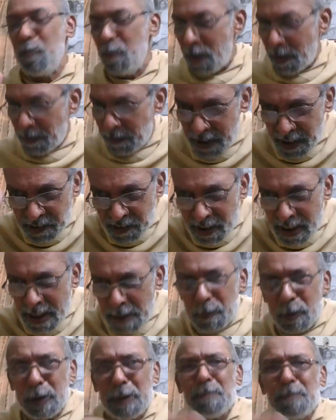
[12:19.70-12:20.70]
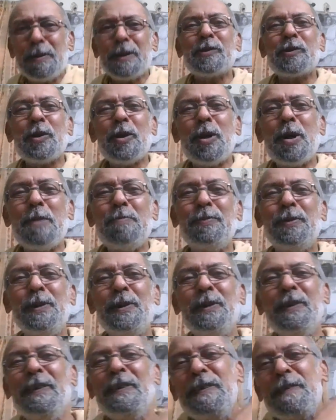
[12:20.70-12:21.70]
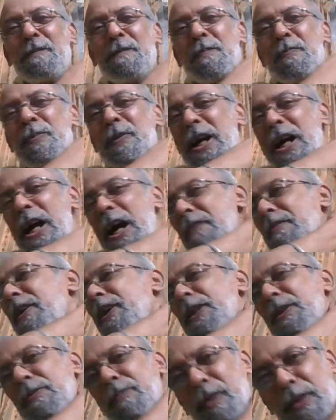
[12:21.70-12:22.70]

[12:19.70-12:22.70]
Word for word: You have just come to the bus stop, awaiting